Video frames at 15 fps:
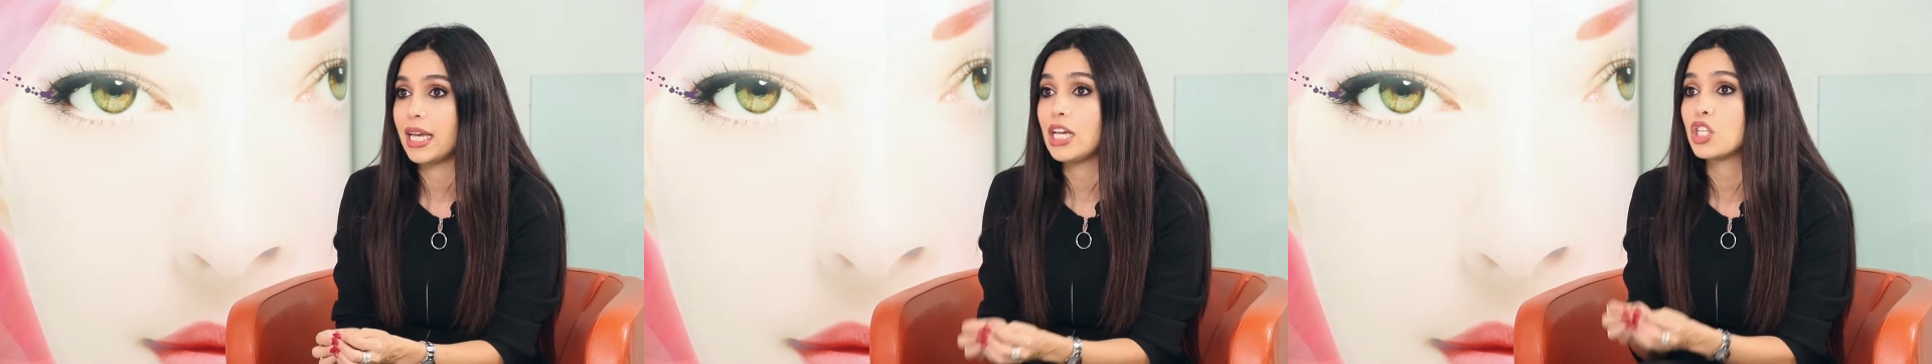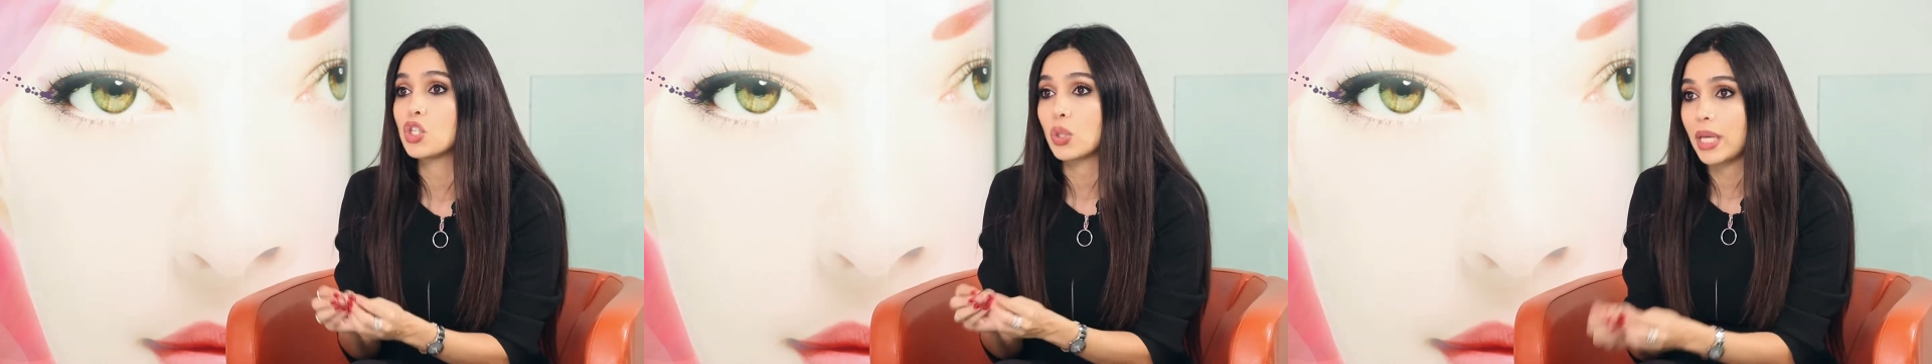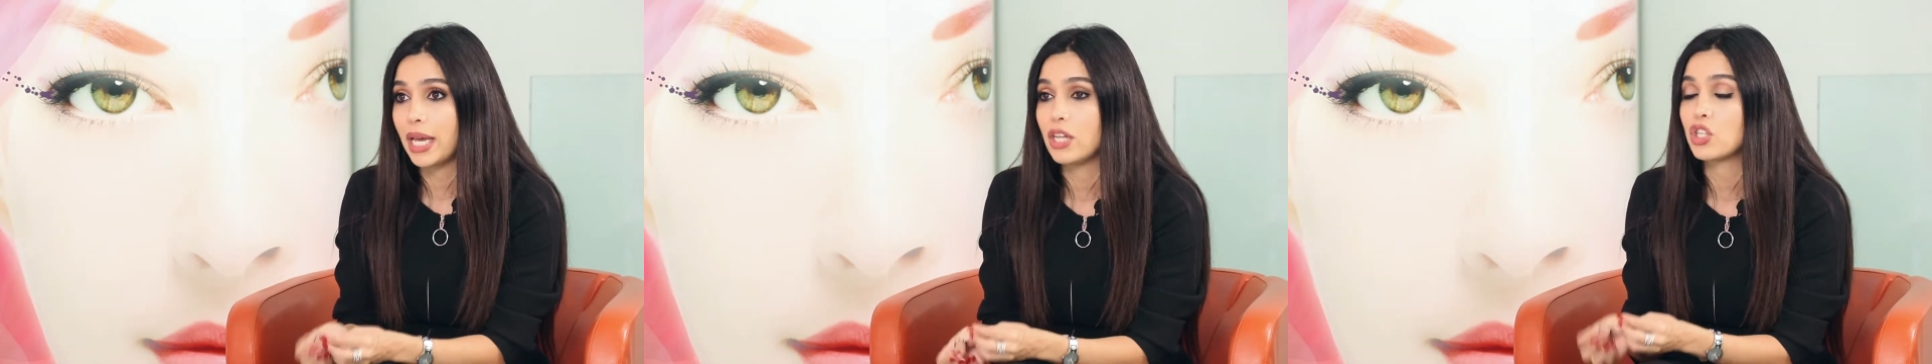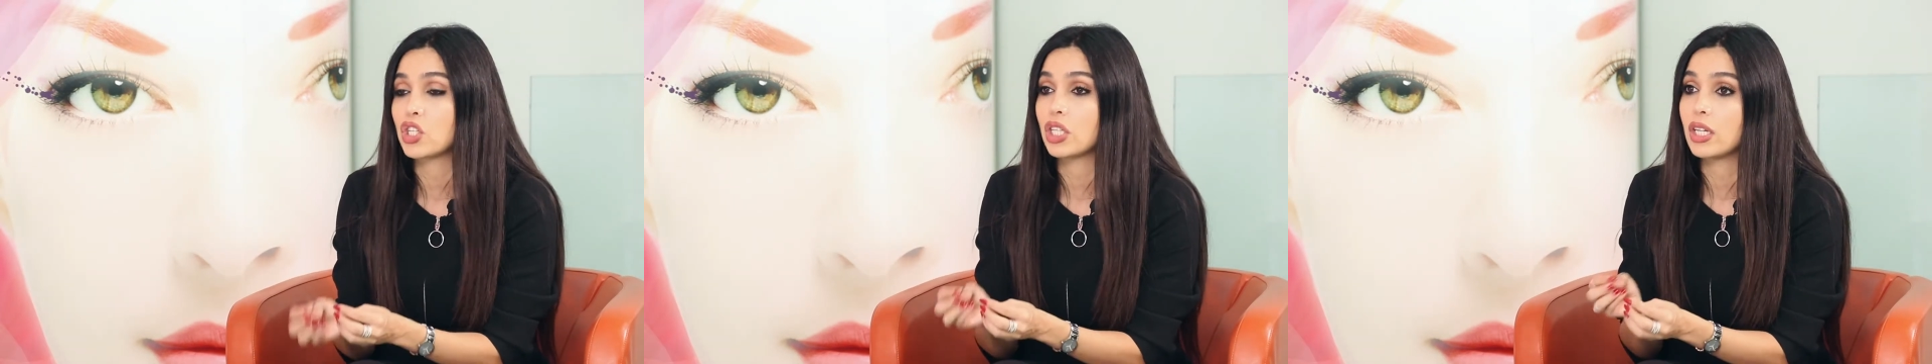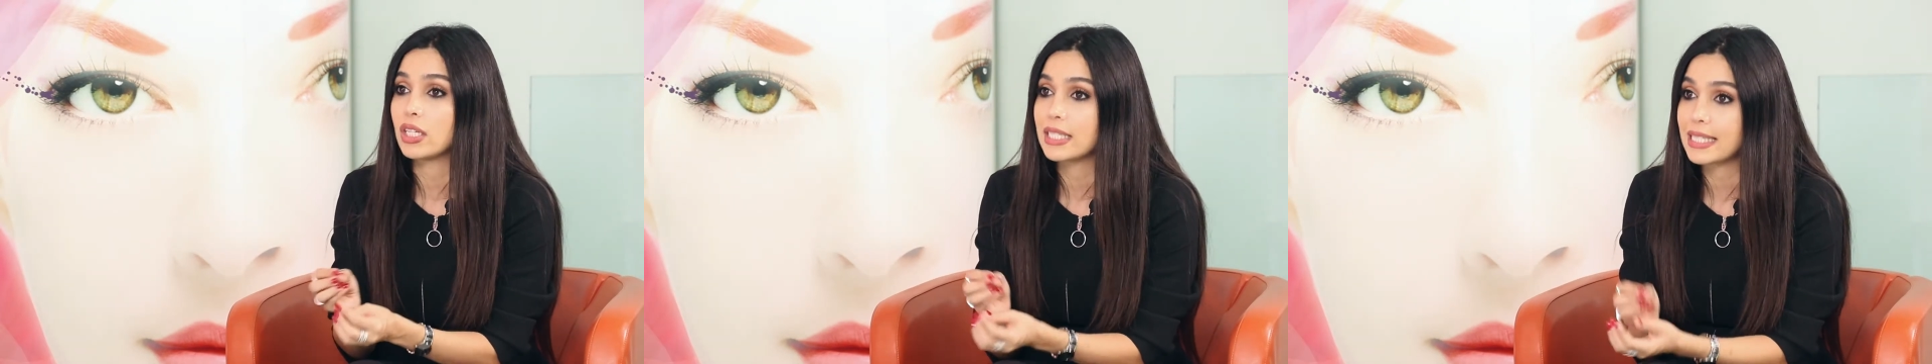
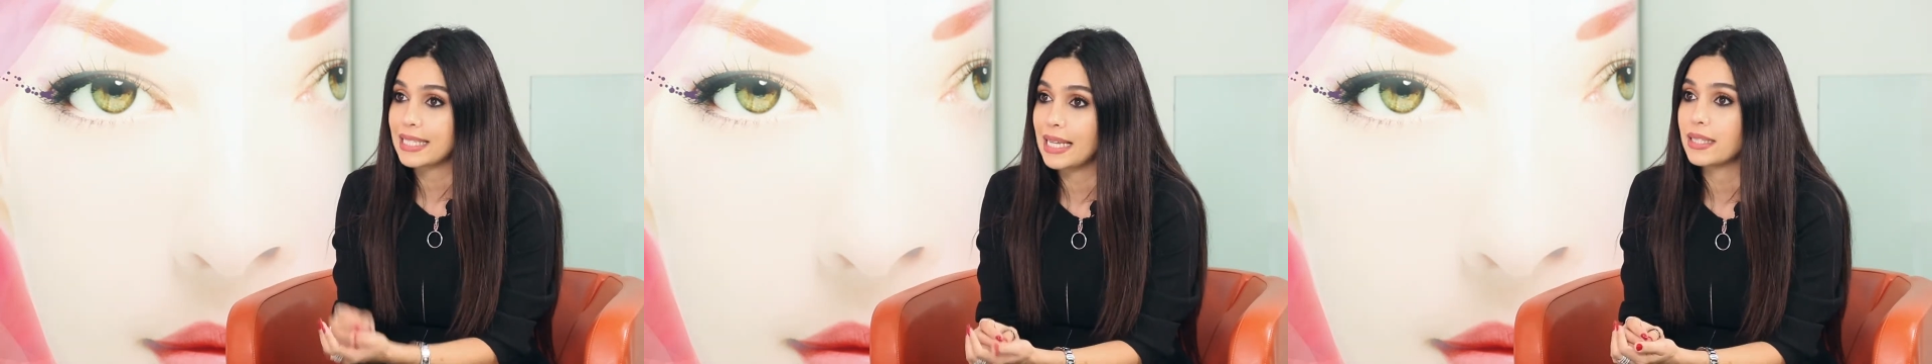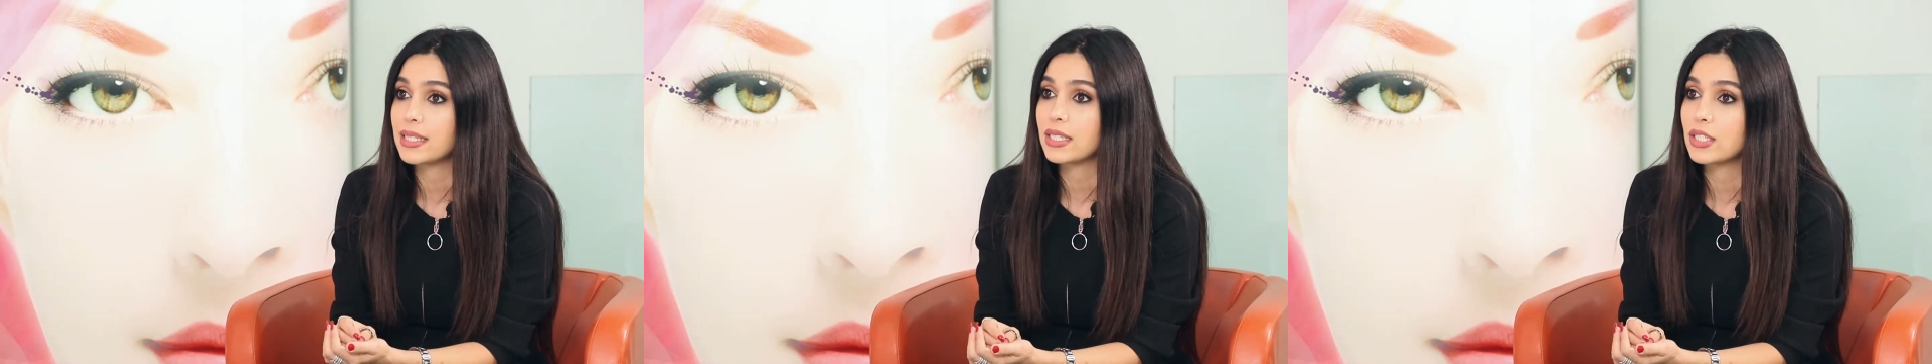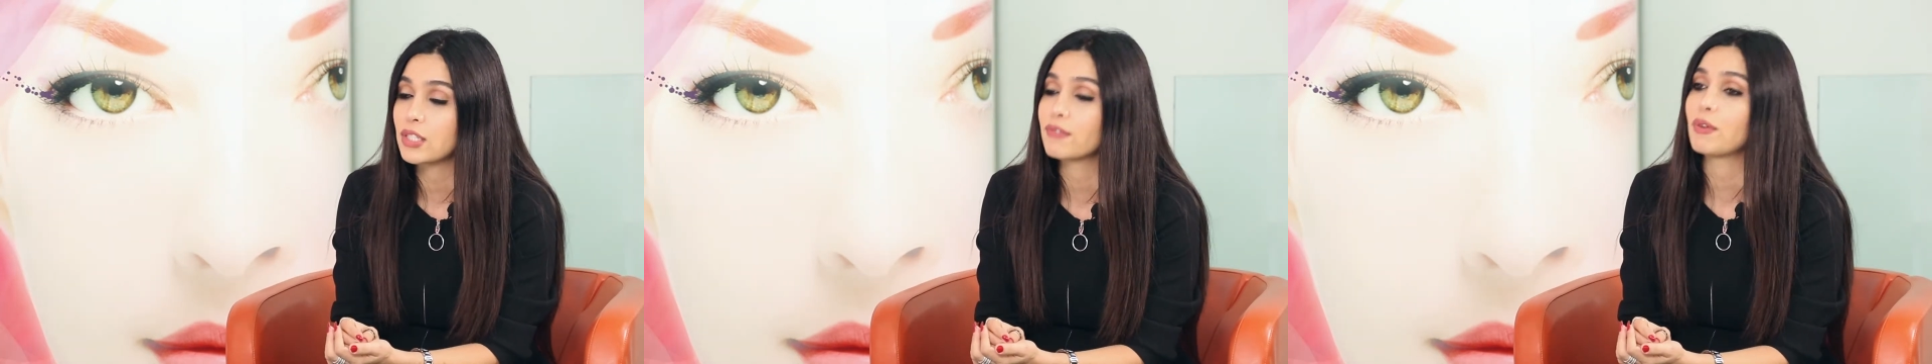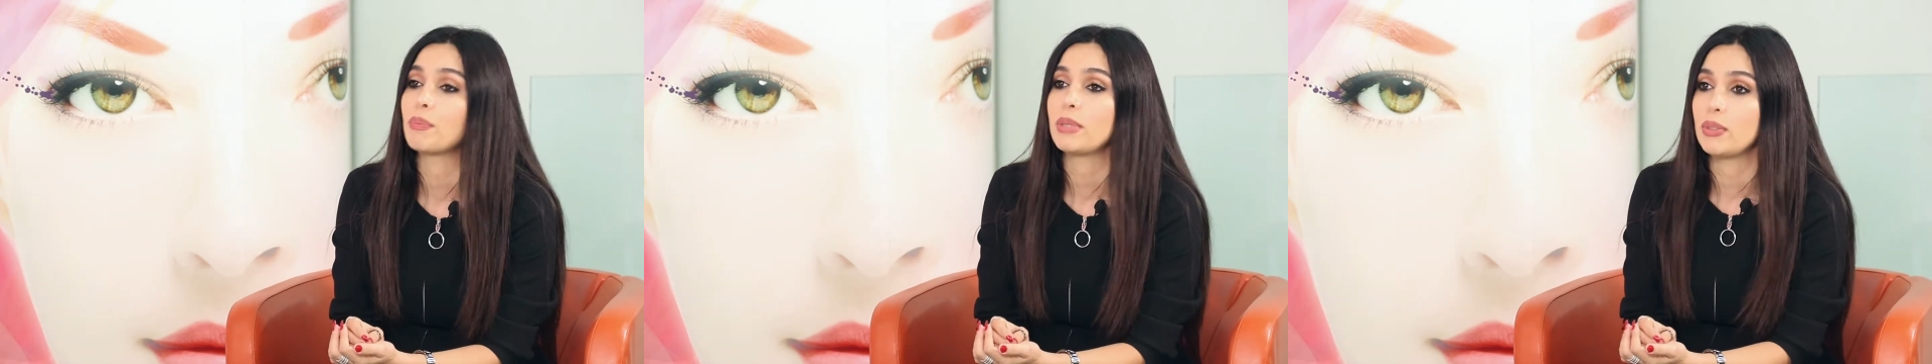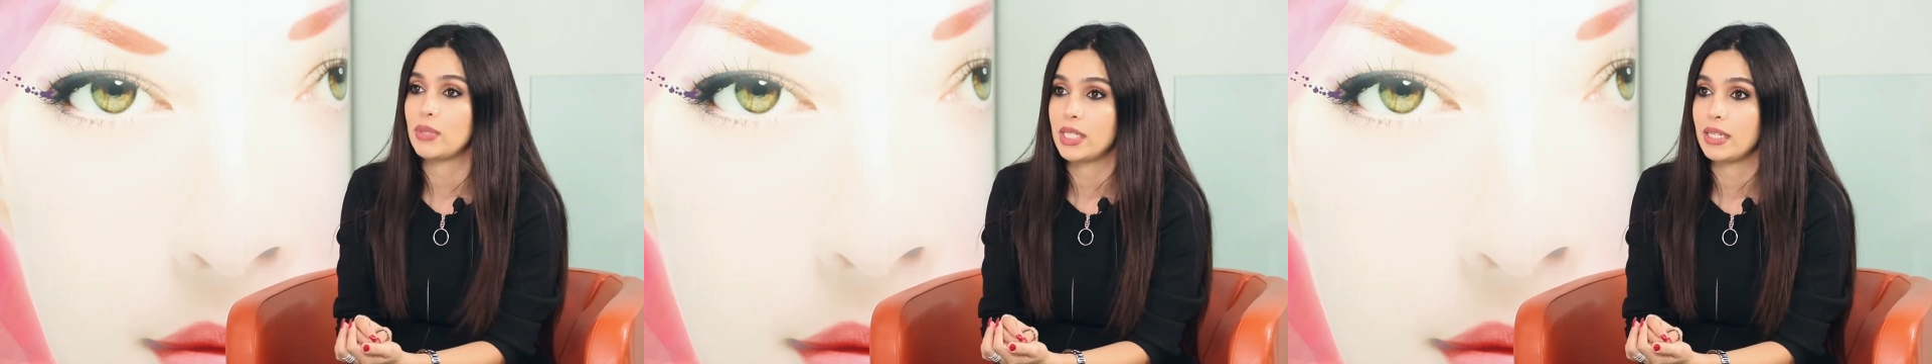educational centers for
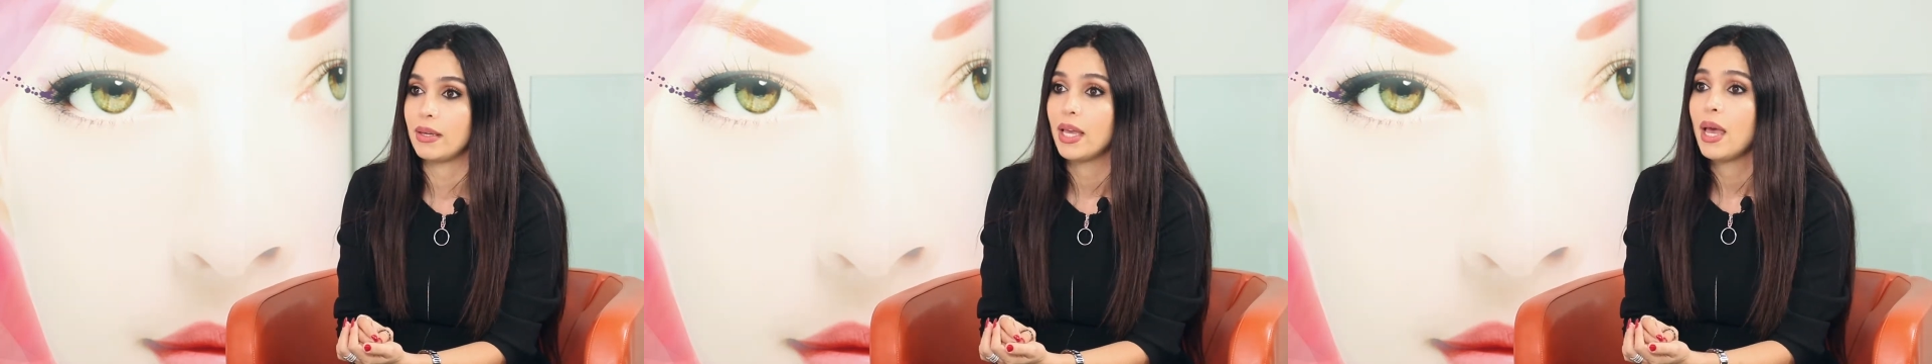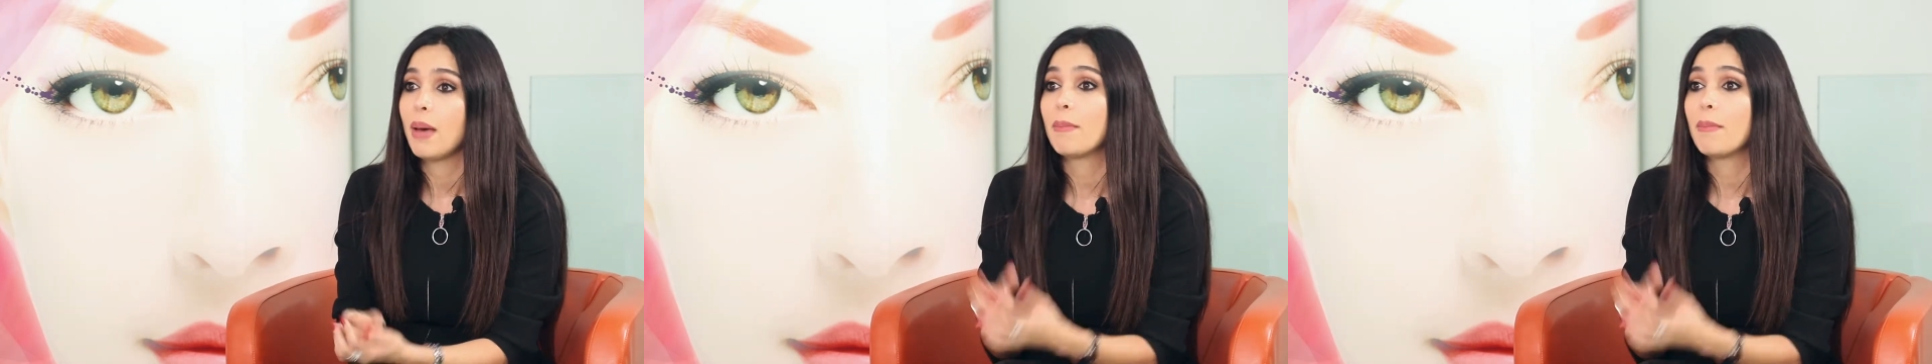beauty,